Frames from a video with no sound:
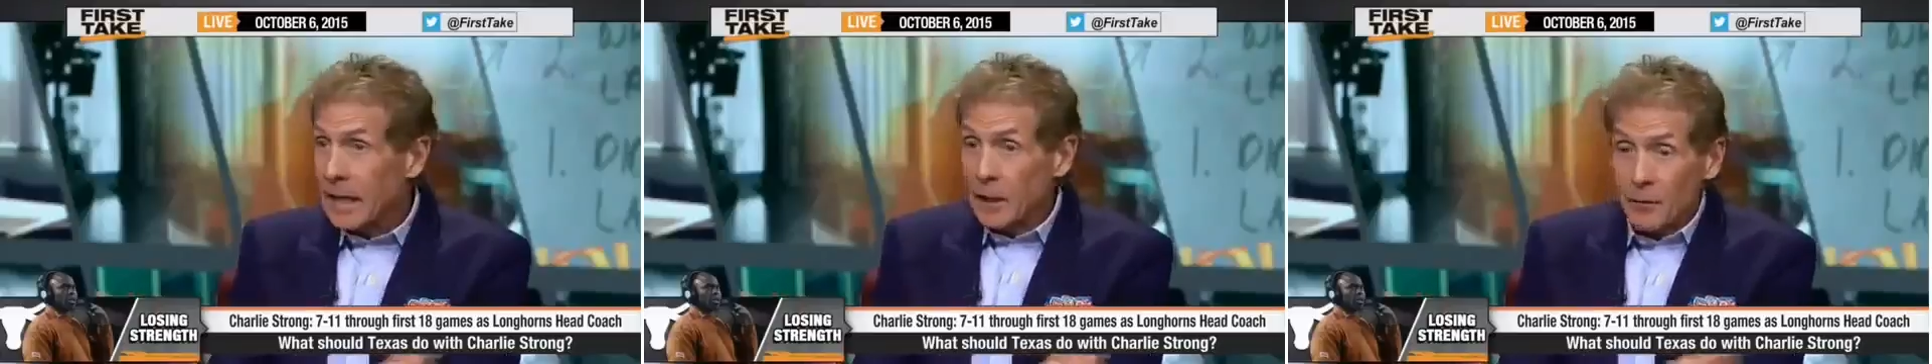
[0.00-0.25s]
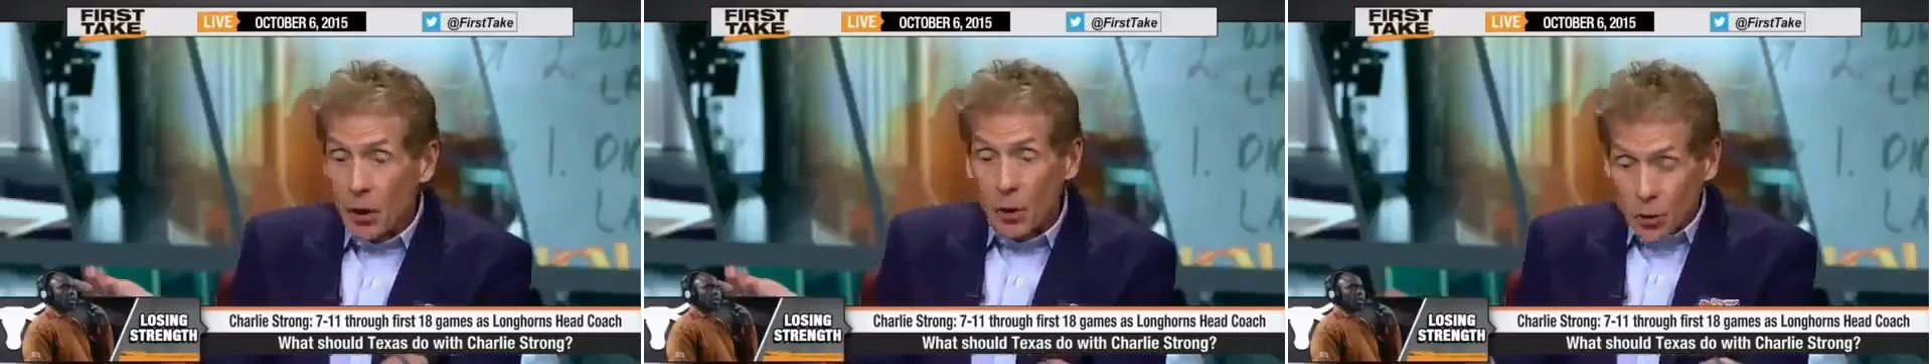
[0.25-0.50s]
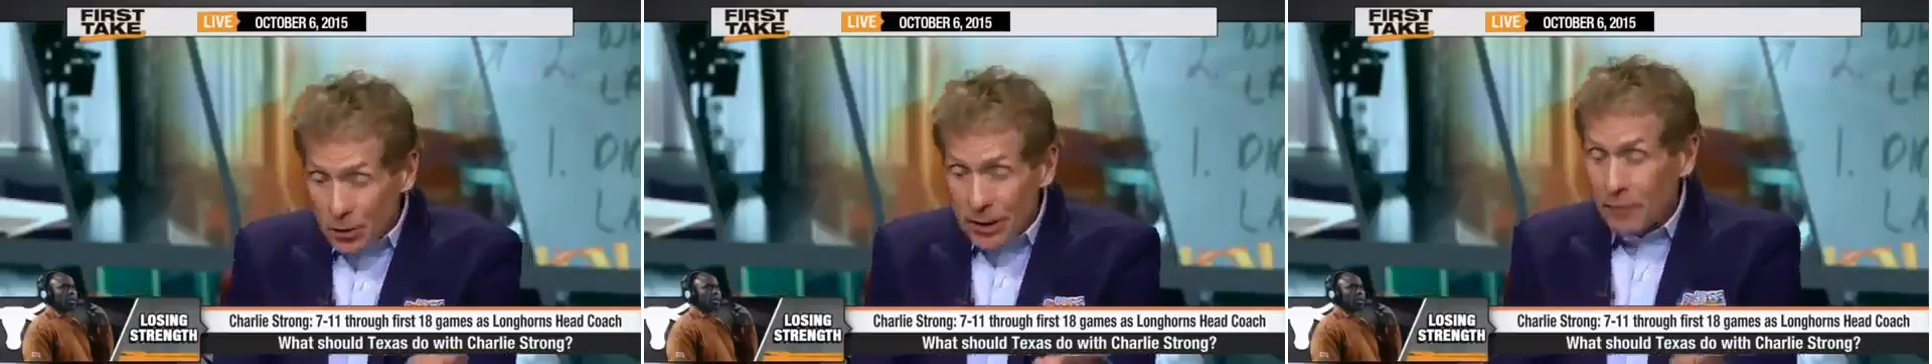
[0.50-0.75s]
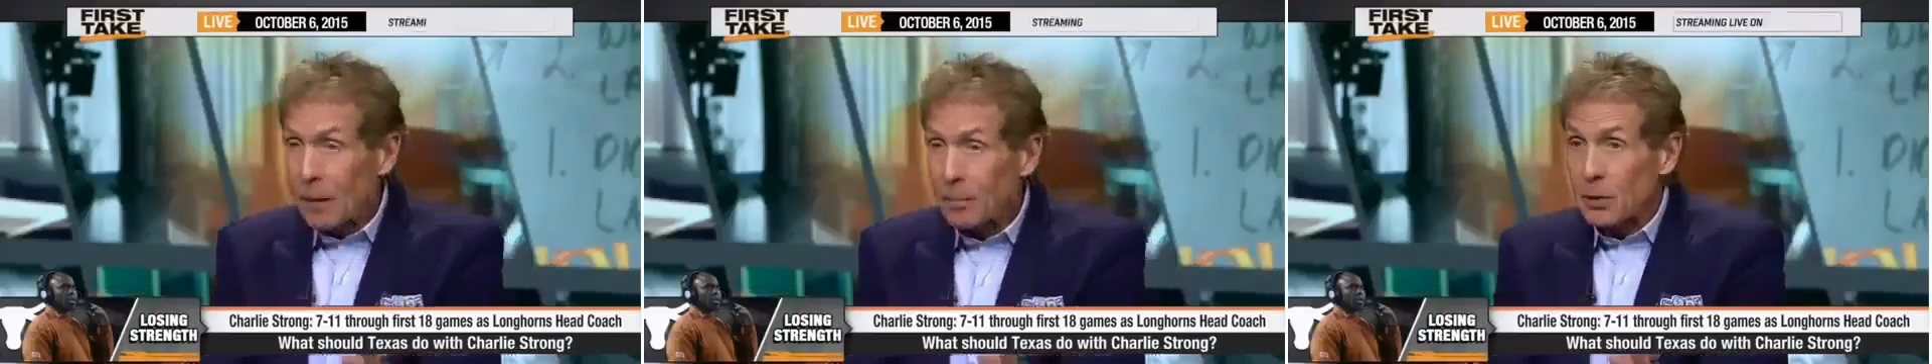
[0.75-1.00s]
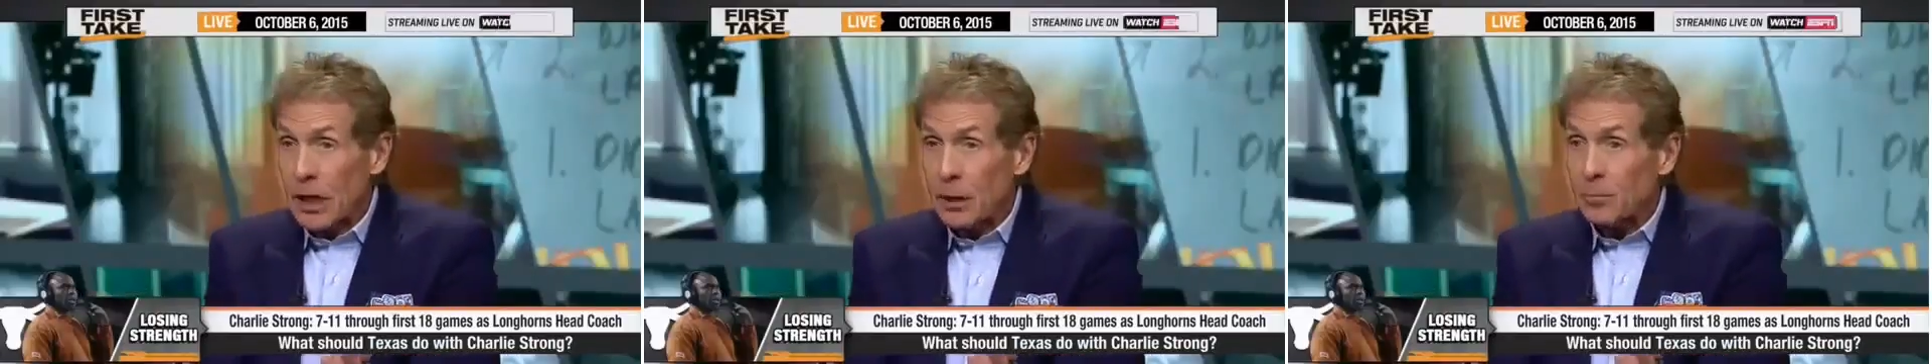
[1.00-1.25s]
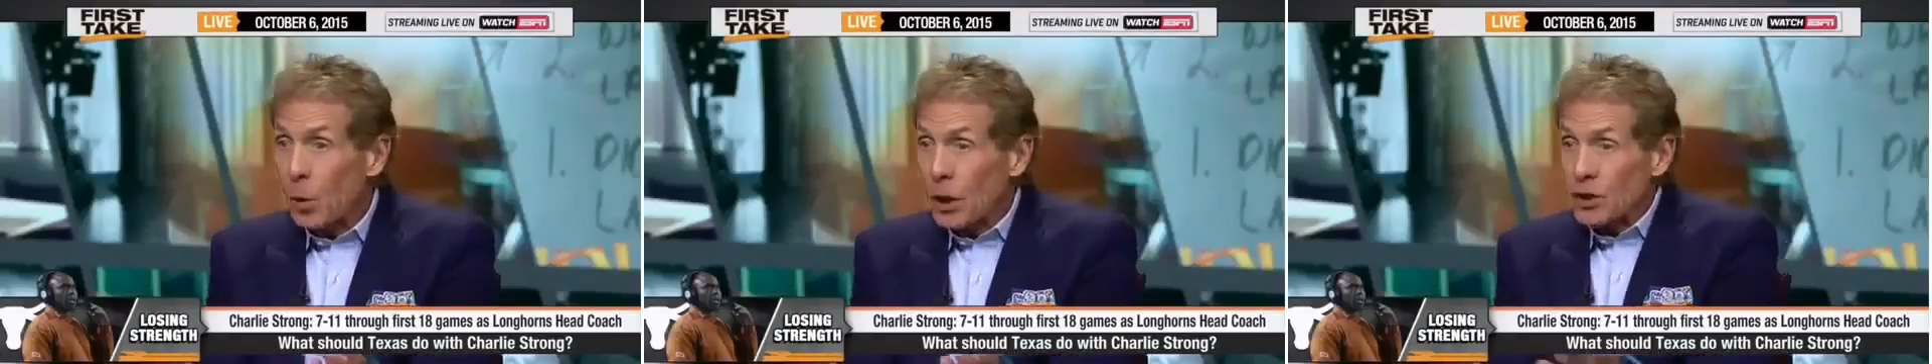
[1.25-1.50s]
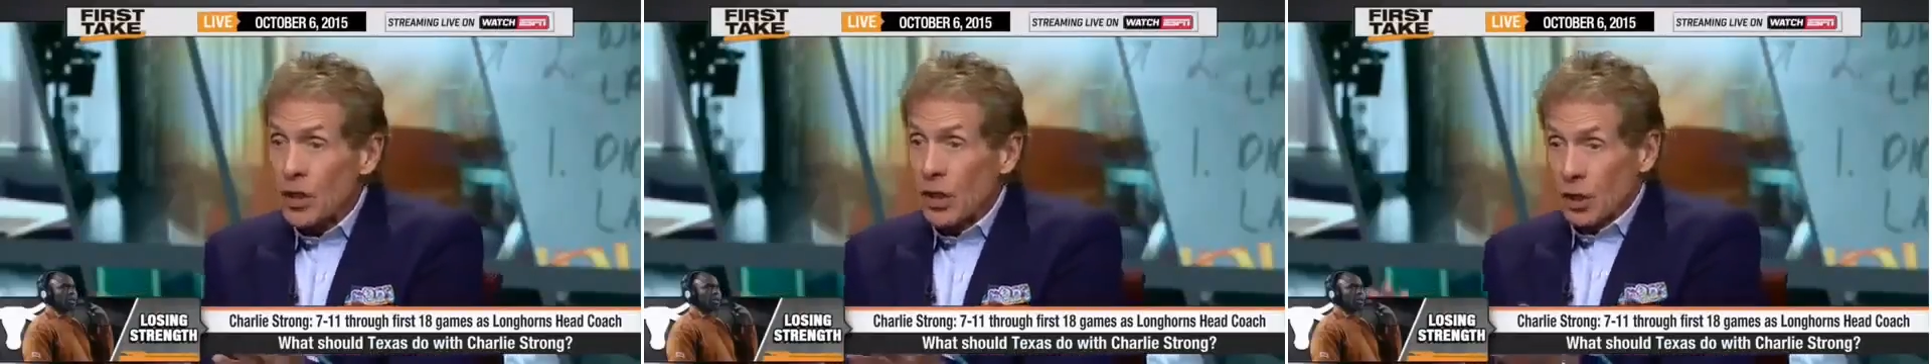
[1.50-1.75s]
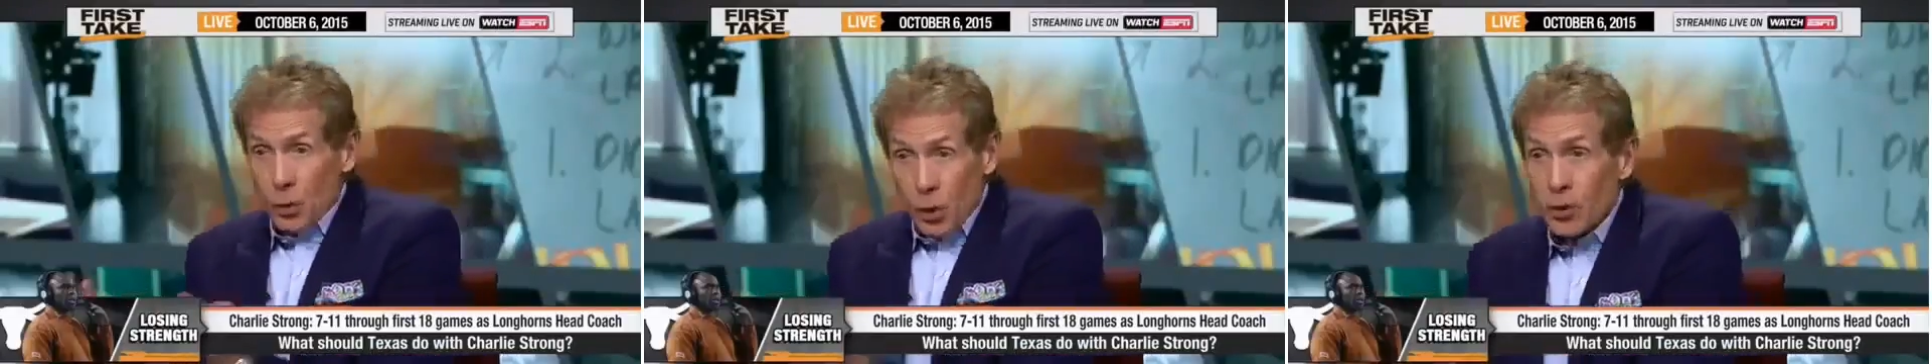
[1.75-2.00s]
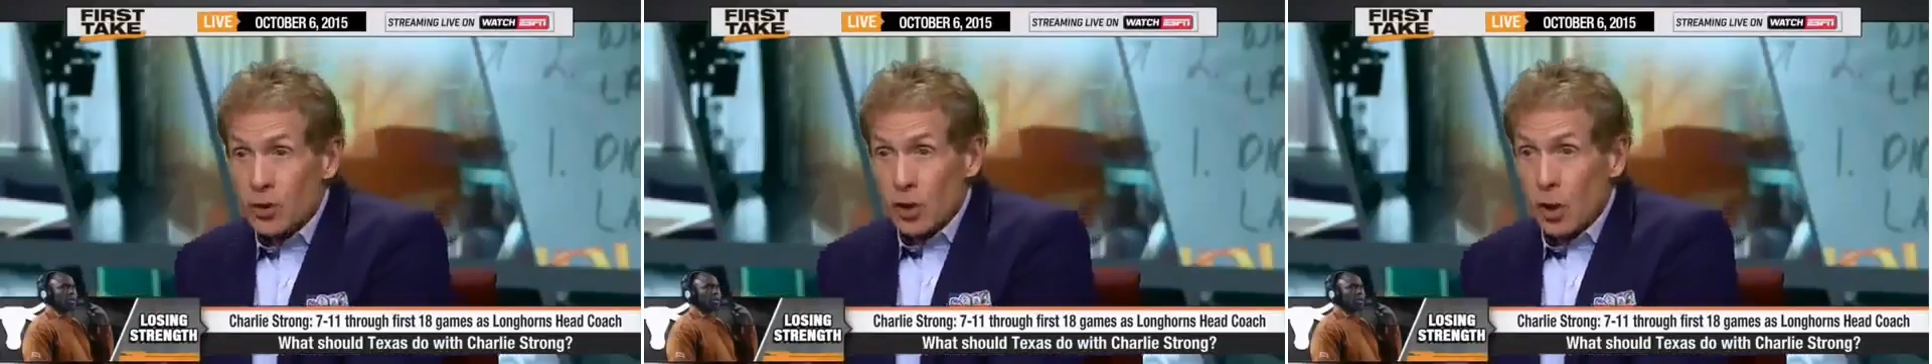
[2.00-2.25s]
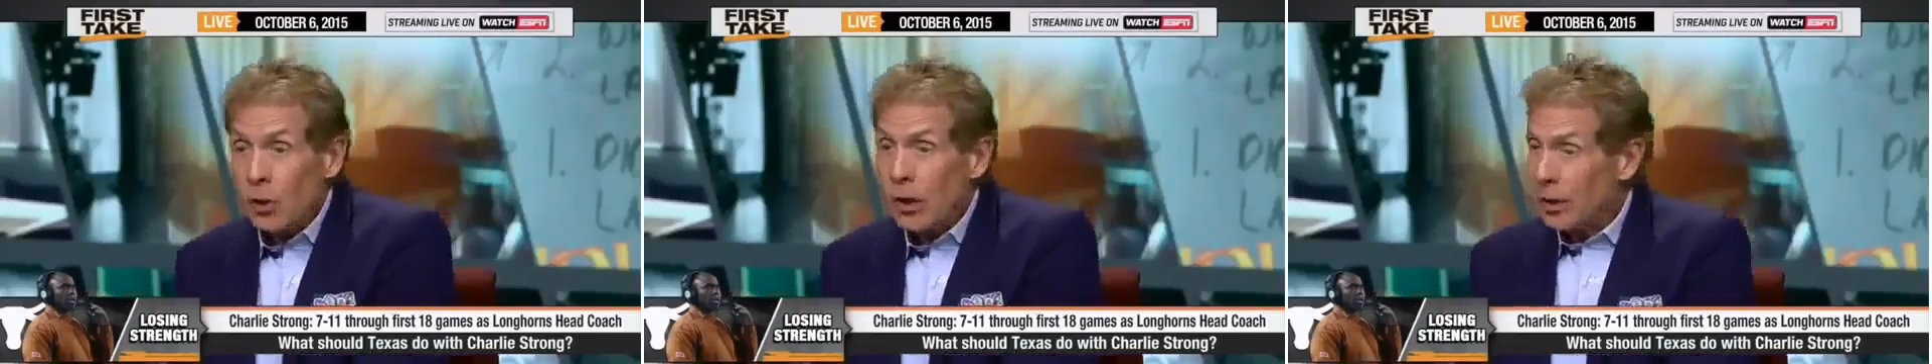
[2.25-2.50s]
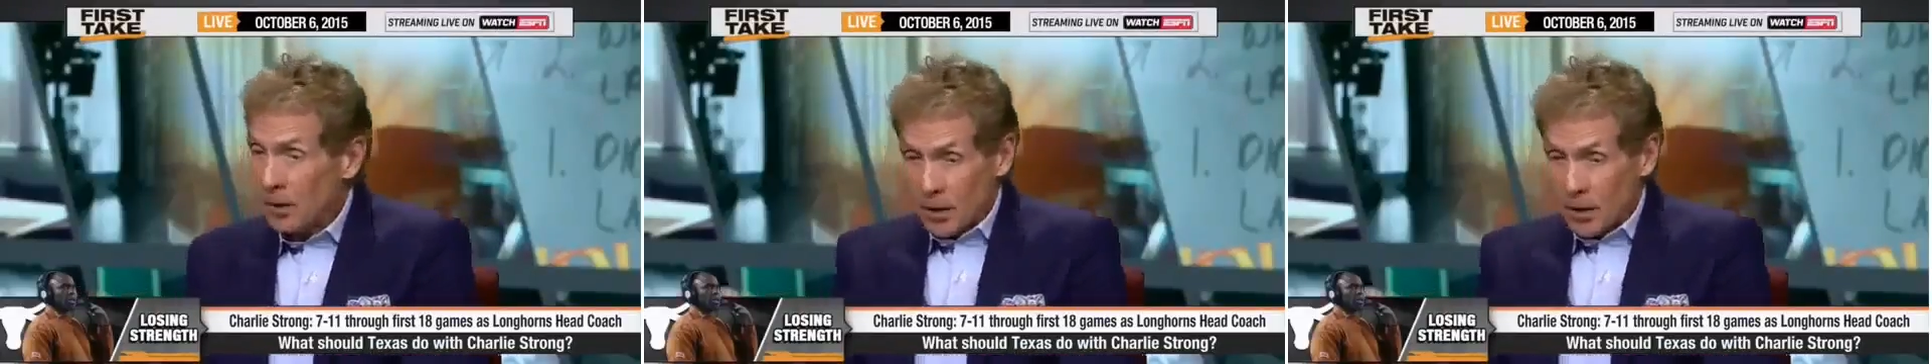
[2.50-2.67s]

Even though you're giving up a lot of points, you're also,